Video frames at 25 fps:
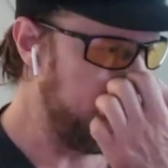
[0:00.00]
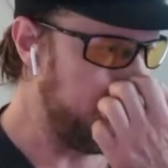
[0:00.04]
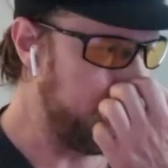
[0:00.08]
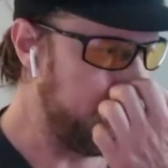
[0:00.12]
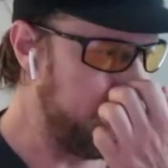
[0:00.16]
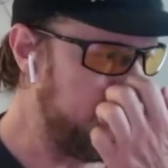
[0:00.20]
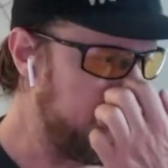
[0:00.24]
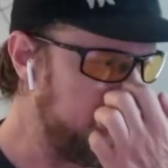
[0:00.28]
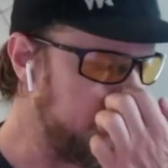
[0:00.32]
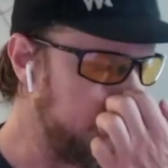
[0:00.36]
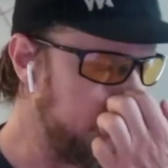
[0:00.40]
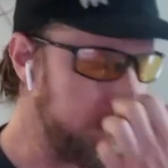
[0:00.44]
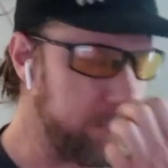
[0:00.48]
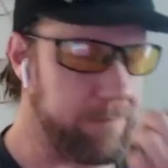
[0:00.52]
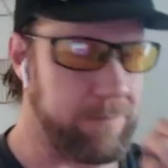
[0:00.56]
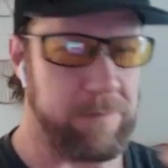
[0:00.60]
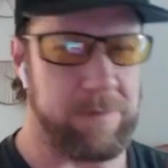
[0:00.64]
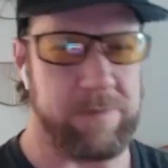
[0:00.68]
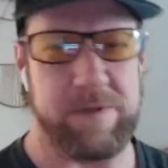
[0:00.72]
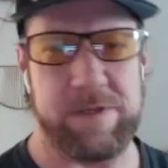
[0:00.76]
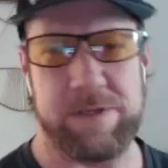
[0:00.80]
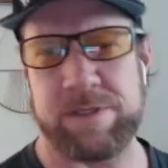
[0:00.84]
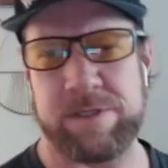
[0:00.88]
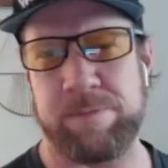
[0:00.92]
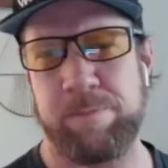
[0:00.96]
this
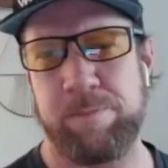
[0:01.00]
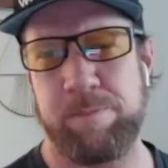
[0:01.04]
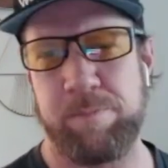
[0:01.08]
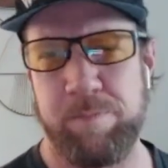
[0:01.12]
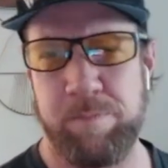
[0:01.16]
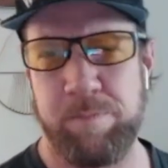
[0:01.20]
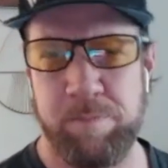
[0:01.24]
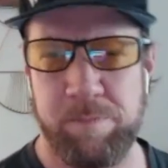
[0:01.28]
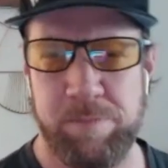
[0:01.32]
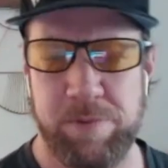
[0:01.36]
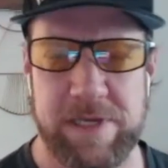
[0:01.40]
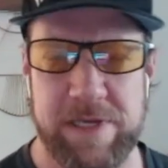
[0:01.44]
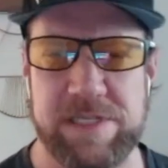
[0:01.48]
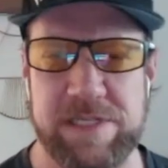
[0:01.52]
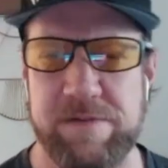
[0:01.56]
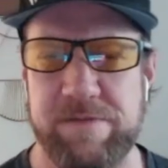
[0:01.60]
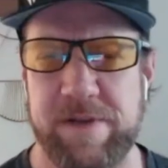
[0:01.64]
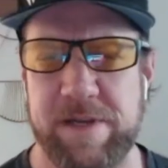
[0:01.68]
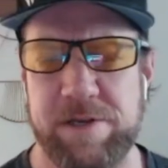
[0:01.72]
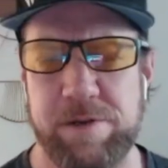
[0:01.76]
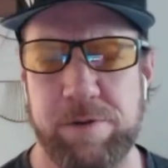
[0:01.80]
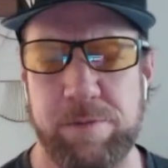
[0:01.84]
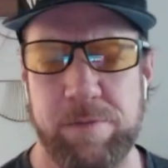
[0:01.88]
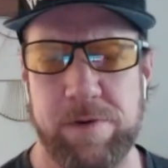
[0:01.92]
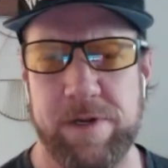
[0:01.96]
this place of
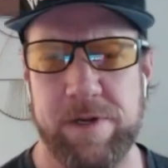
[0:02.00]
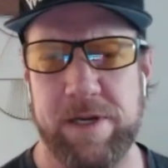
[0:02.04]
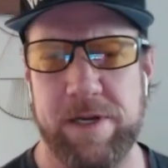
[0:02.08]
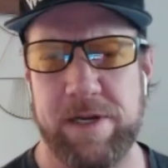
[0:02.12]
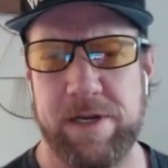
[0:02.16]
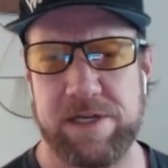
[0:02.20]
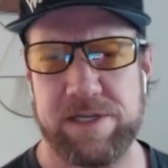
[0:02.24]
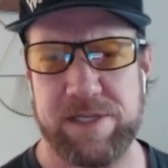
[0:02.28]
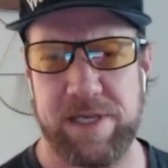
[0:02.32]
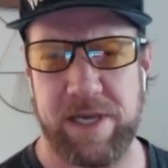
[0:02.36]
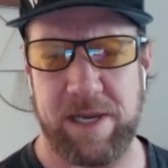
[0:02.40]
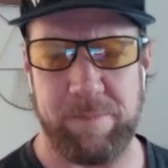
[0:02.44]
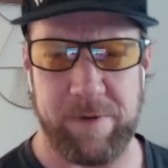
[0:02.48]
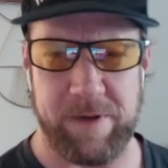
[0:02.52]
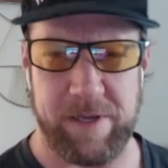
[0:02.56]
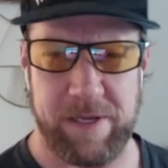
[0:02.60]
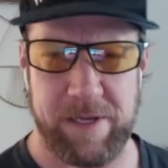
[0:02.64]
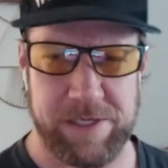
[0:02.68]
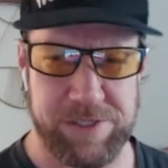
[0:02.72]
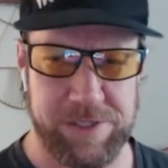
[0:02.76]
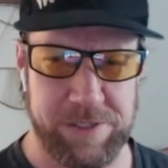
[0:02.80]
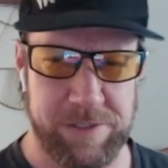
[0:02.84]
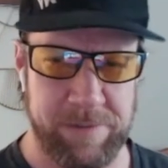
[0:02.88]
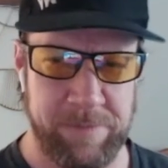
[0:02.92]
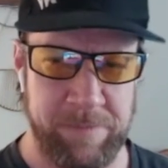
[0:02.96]
inquiry and
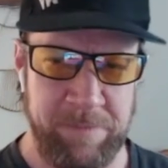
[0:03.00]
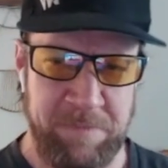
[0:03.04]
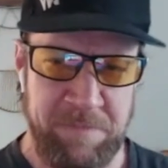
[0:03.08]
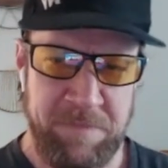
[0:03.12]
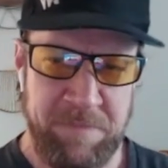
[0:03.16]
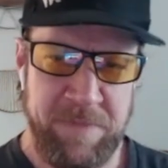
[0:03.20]
examination.